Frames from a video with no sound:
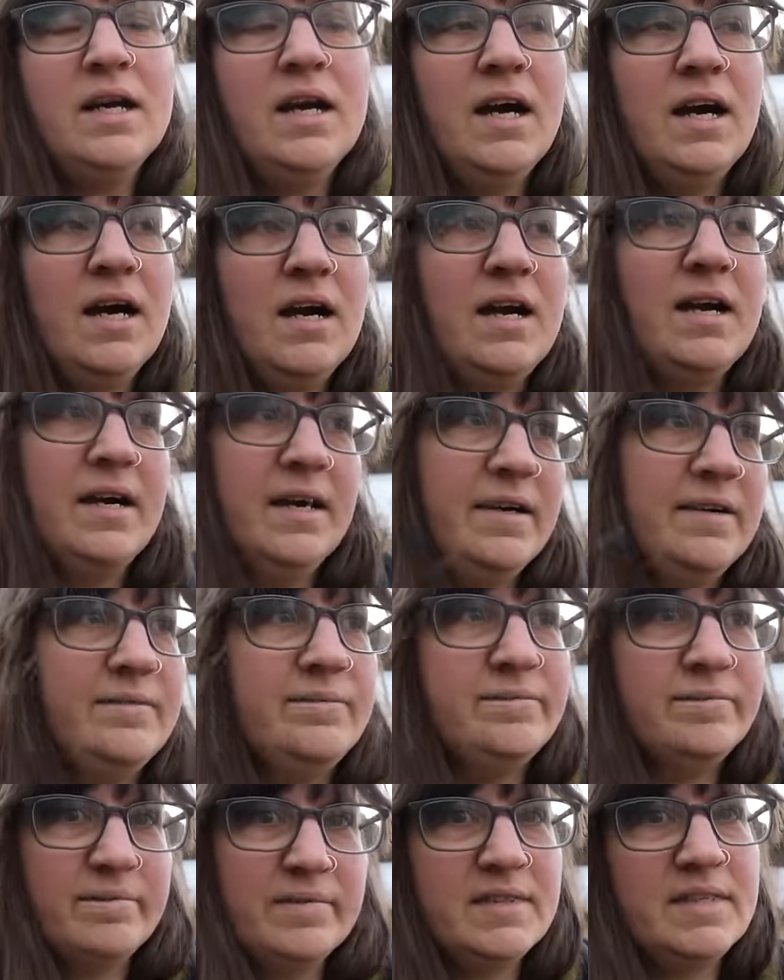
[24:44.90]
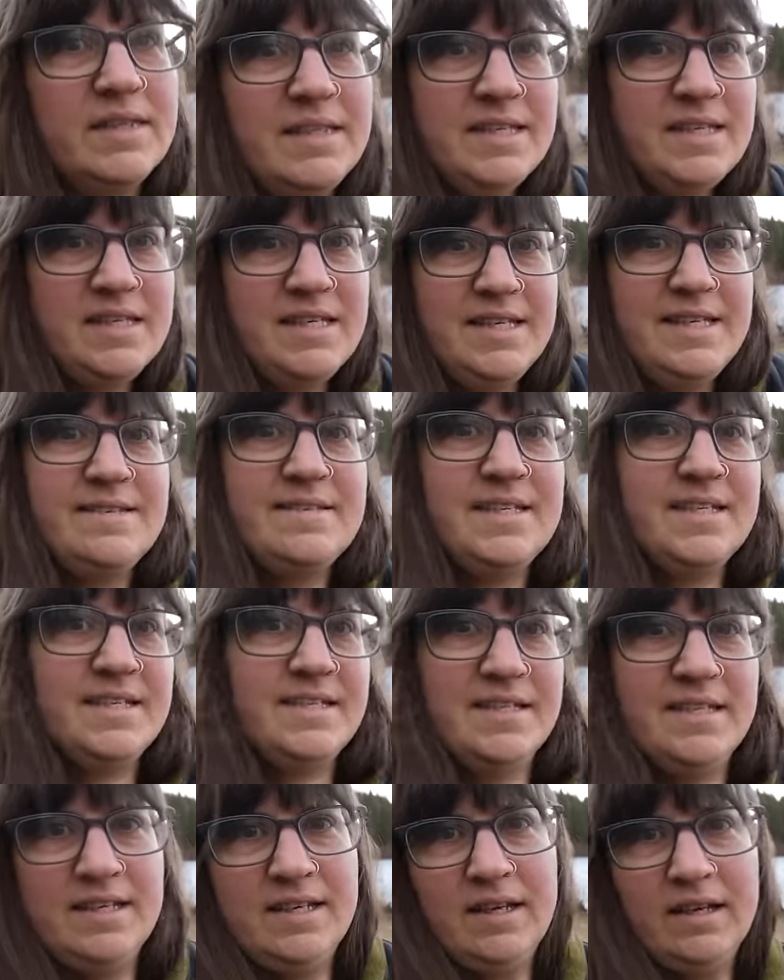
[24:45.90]
um, easy
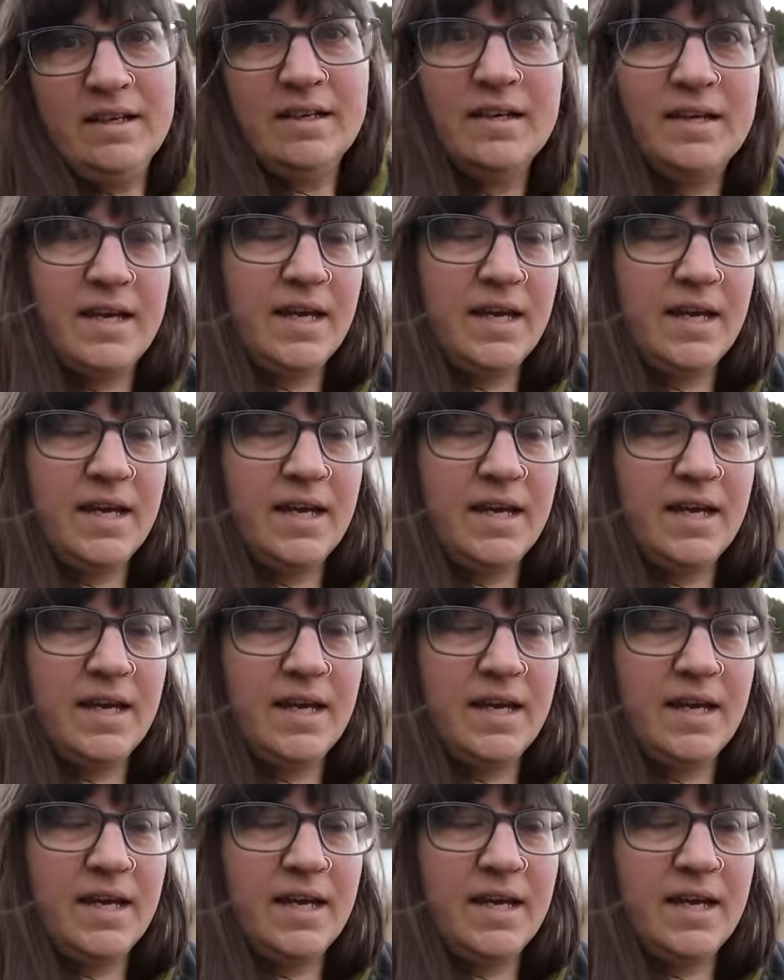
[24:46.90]
to